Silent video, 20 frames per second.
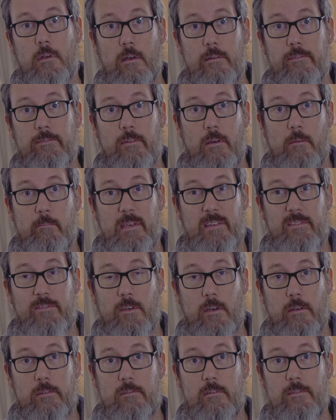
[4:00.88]
a bit
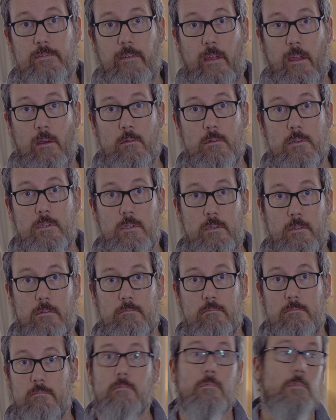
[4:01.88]
further afield to
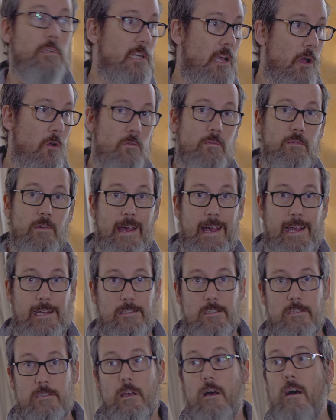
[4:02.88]
go for
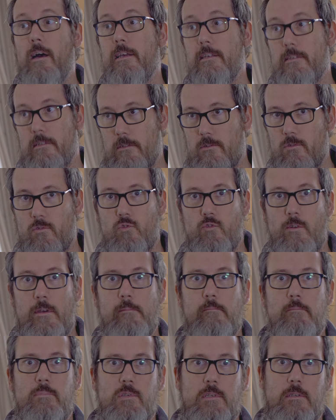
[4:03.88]
exercise and
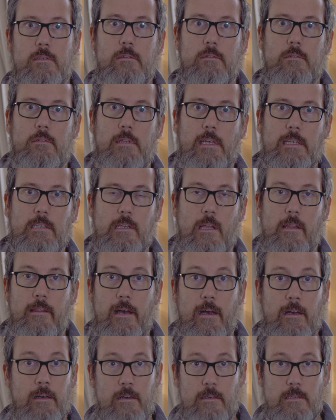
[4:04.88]
trips and things like
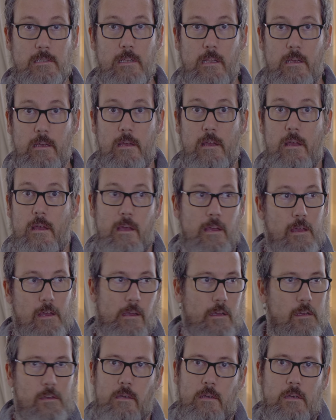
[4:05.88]
that. I was like,
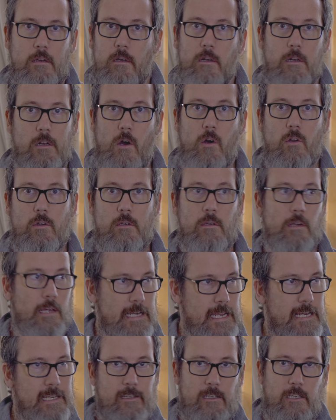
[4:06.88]
gone. I
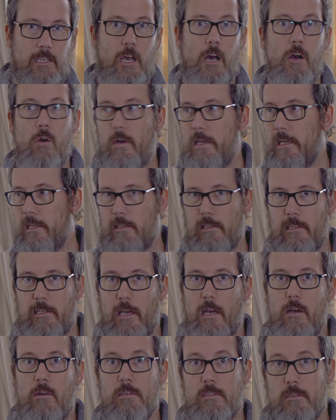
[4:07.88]
needed to go. I needed to
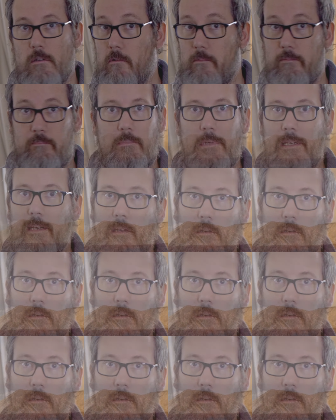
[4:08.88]
go. So you